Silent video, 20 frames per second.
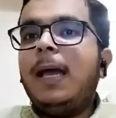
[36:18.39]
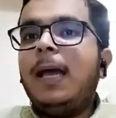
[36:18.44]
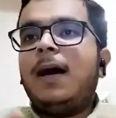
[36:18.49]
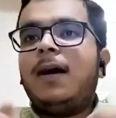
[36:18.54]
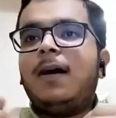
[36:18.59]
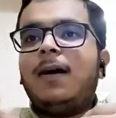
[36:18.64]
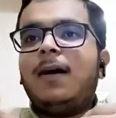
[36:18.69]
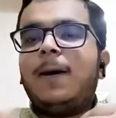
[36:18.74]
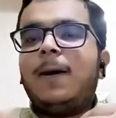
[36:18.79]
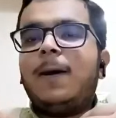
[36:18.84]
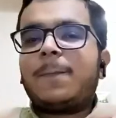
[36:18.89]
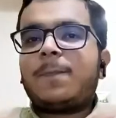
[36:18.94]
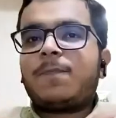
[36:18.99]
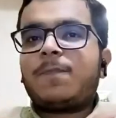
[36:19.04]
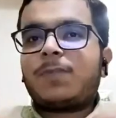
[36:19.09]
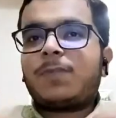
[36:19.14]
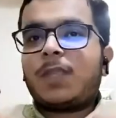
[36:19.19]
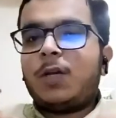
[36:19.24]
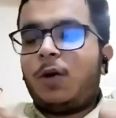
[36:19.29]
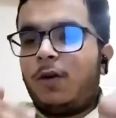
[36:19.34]
of
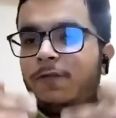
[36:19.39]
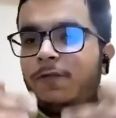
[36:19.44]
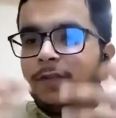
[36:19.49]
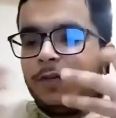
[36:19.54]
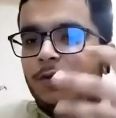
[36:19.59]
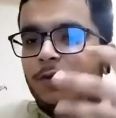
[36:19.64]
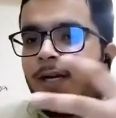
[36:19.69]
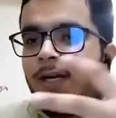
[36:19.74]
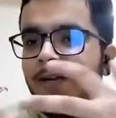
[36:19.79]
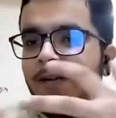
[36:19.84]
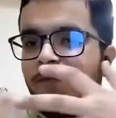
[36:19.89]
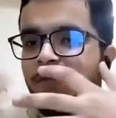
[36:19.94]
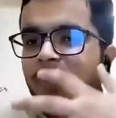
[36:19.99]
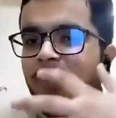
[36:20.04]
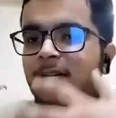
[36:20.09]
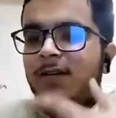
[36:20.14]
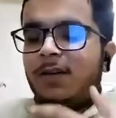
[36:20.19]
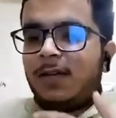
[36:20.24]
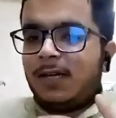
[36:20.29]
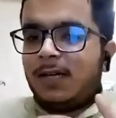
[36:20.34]
a
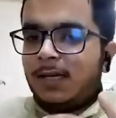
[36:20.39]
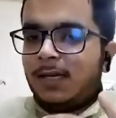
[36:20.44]
different